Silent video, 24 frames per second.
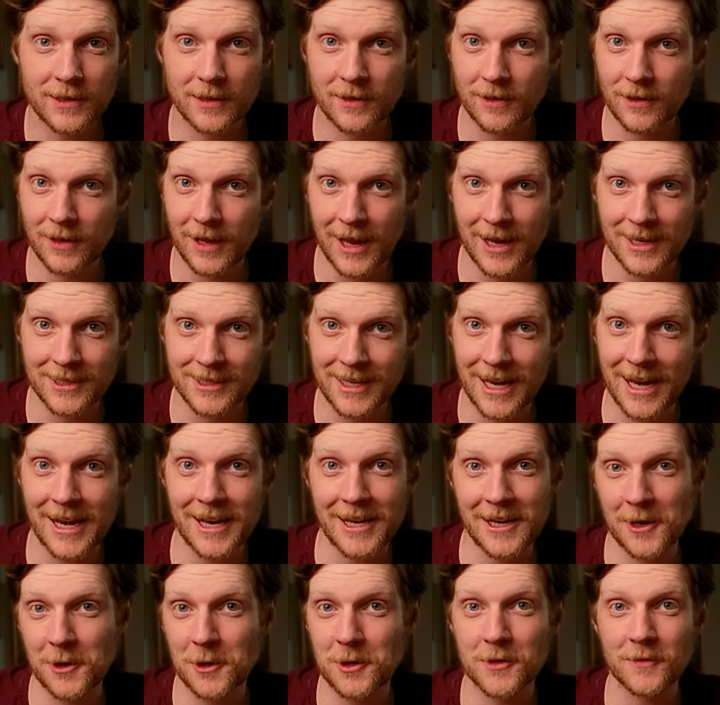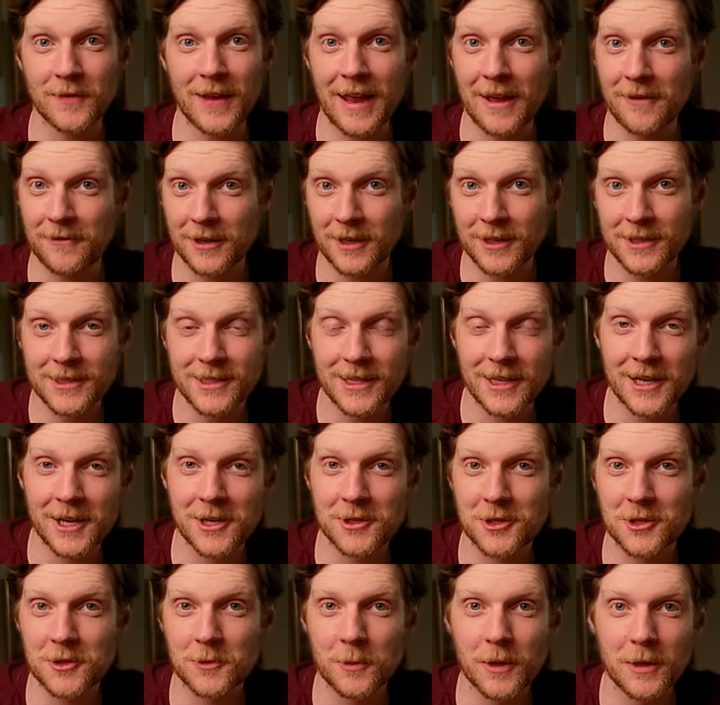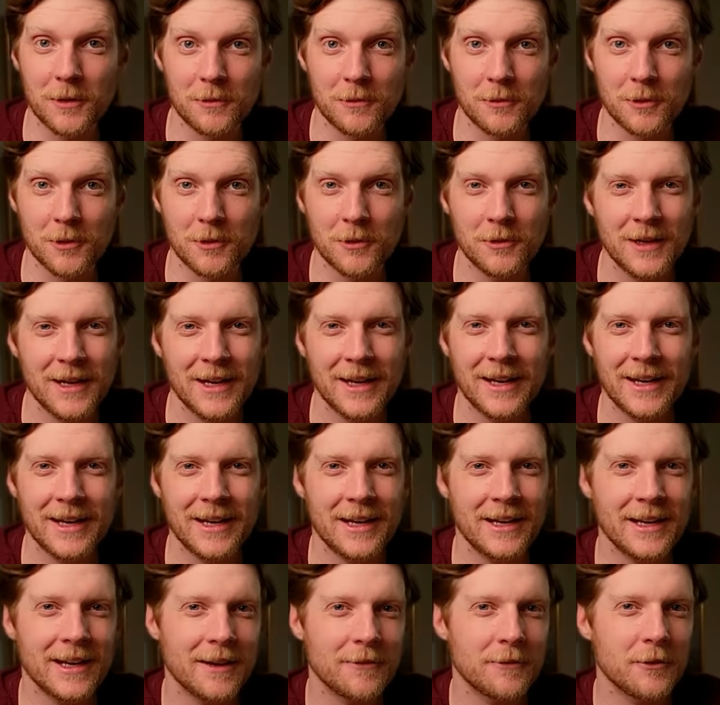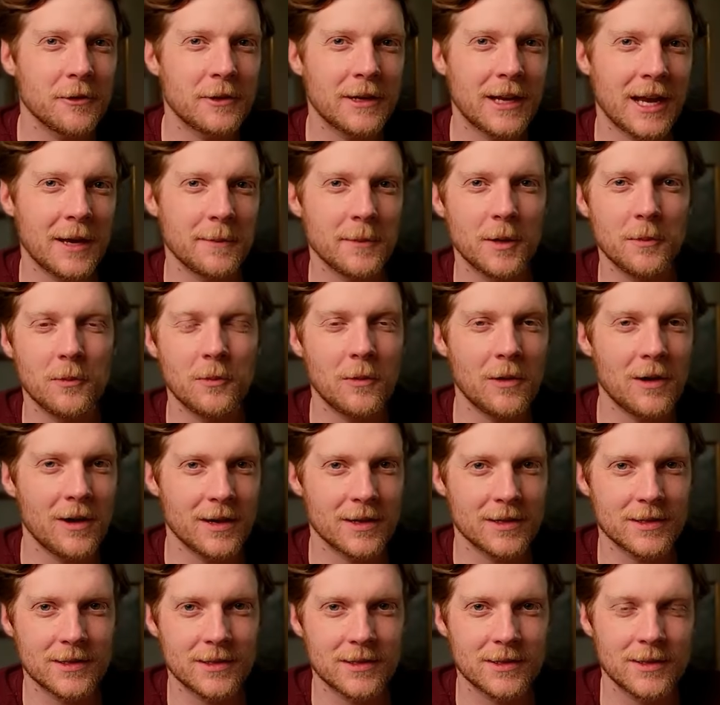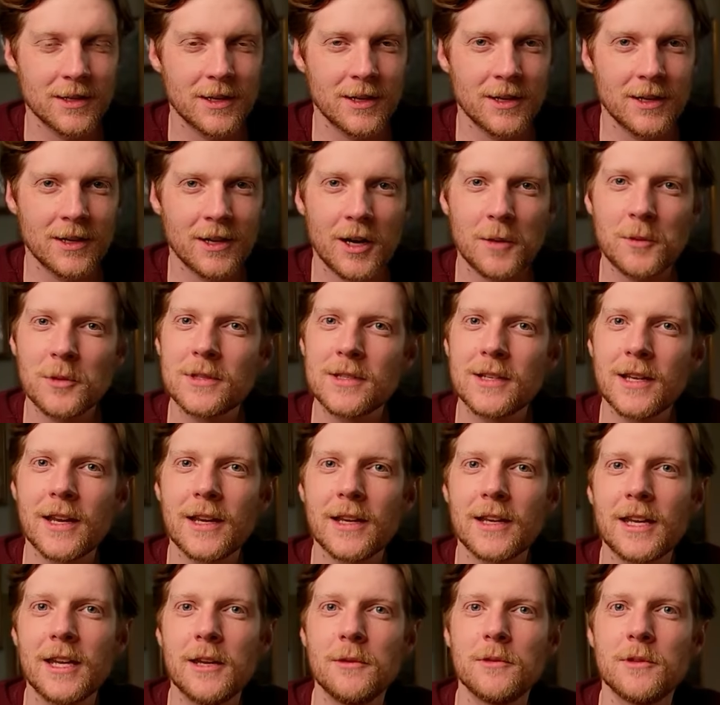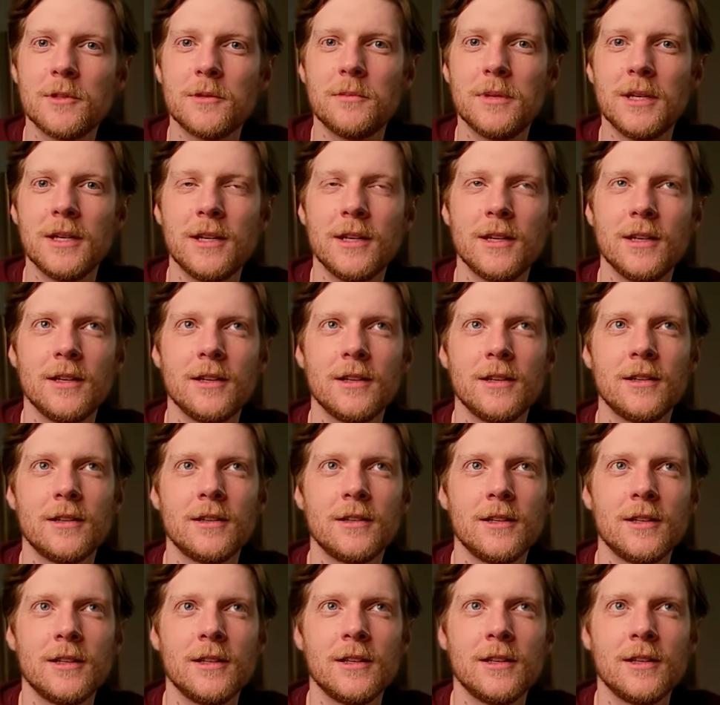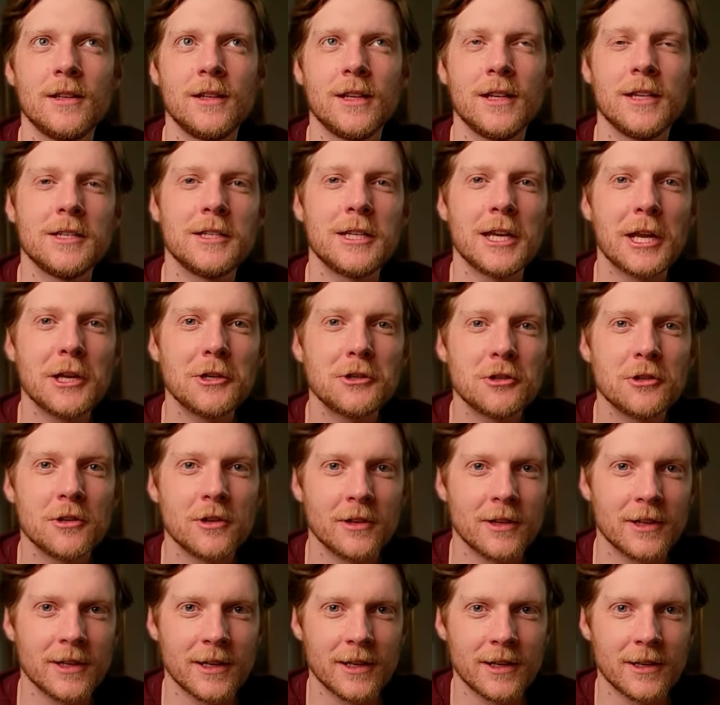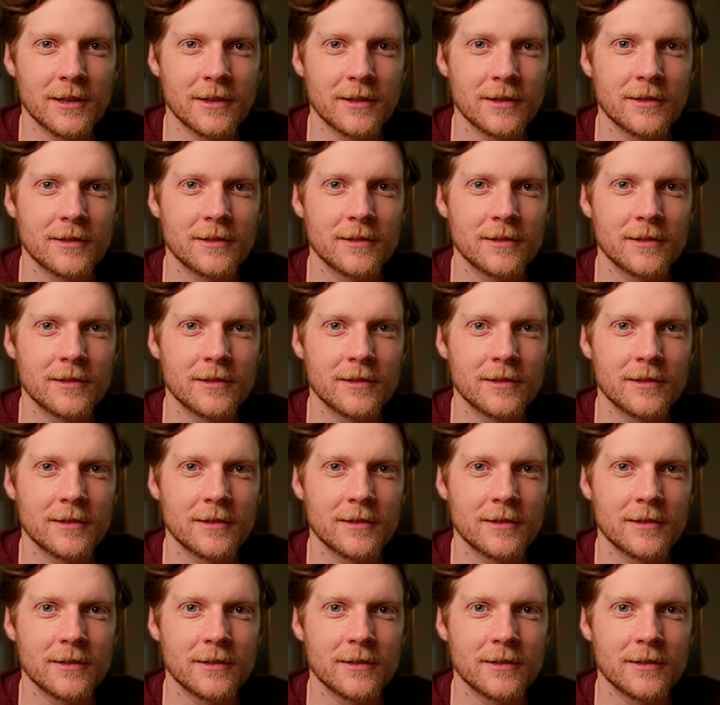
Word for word: in the last eight years of evidence that I just went through, he never came up once, almost like he was being intentionally